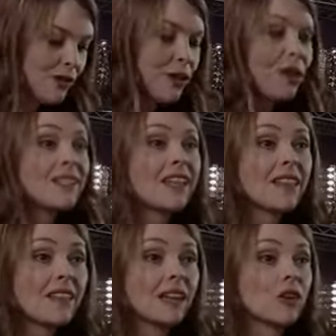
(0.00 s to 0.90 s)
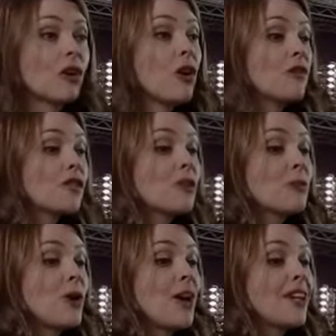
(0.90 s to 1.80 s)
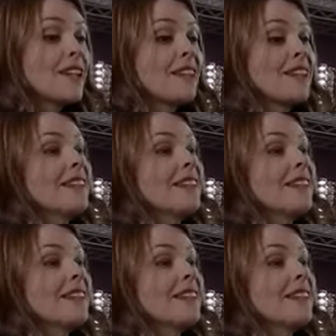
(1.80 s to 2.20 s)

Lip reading: useful and take that lot over to number 8.